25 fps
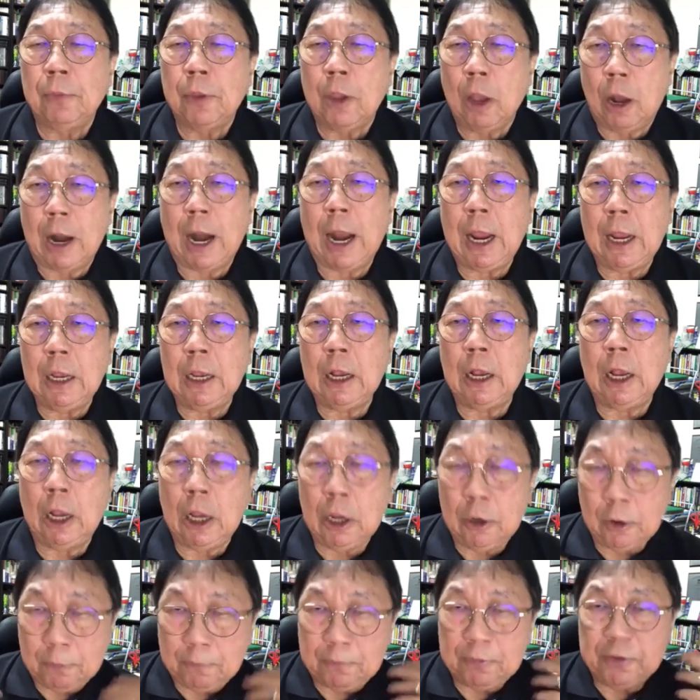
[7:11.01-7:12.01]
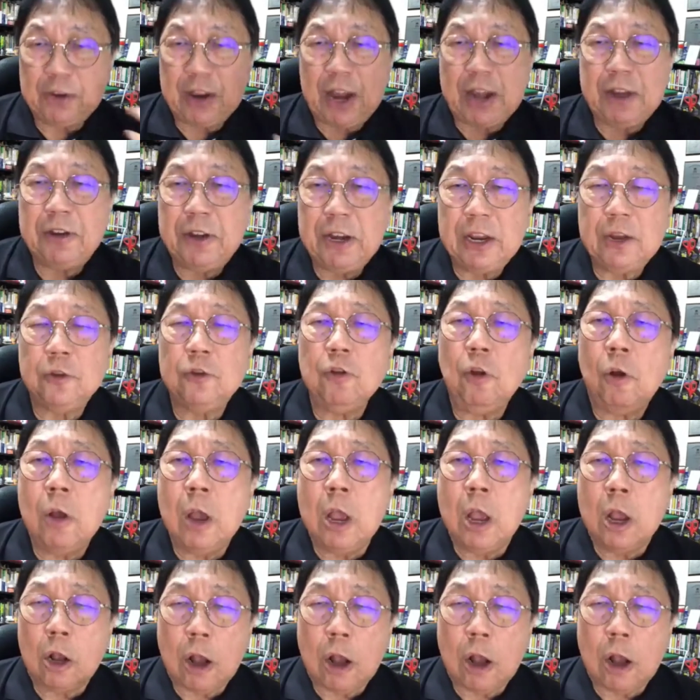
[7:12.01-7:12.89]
All right, representing. So